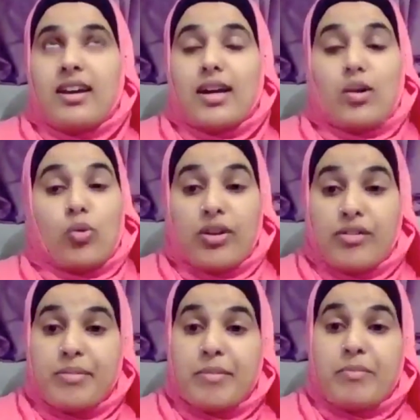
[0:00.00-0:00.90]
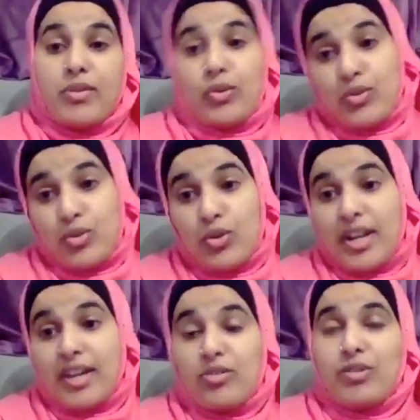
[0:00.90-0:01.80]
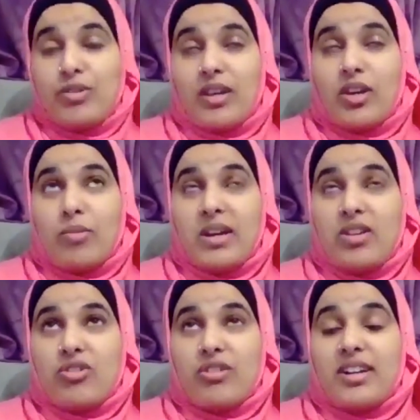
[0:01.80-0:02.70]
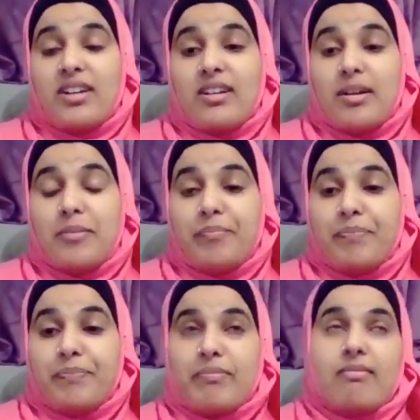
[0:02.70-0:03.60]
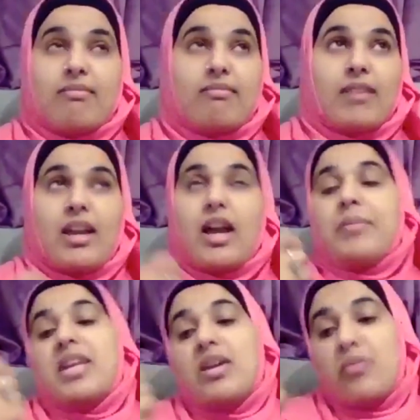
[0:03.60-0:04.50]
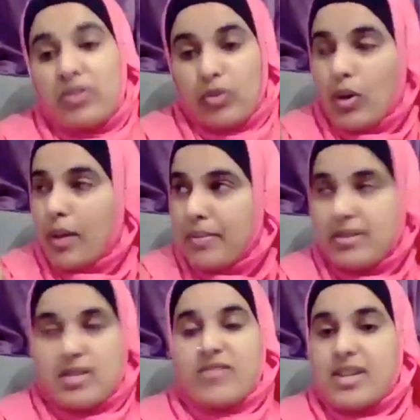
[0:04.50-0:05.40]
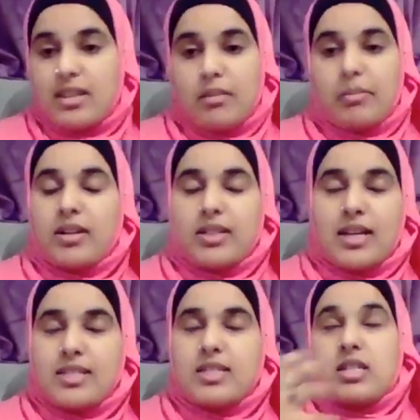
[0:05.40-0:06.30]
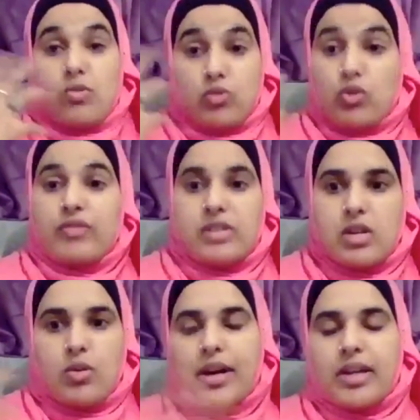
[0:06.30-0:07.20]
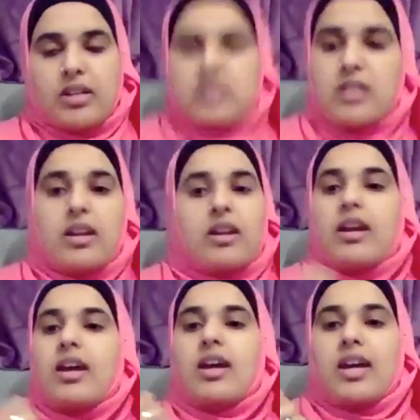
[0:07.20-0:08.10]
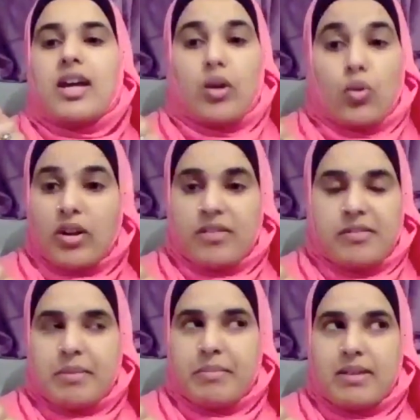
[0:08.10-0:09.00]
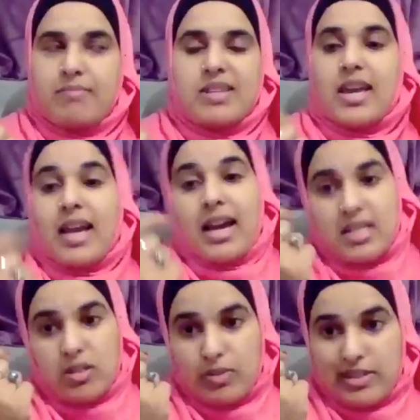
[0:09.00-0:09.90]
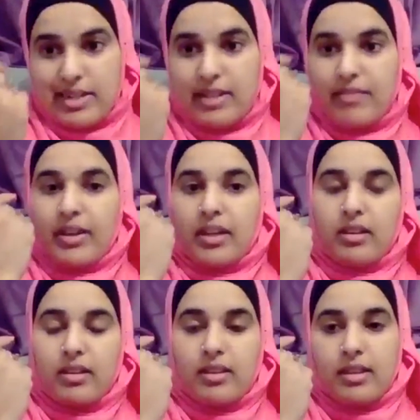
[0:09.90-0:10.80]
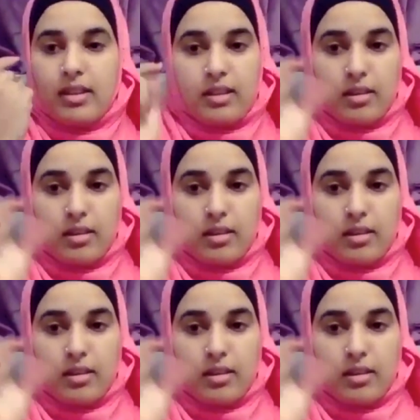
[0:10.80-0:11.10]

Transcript: And all I remember is I was stood next to his incubator, and I mean, he was quite busy reading the blood gases, and he was obviously quite concerned. And all I remember him saying as he was leaving the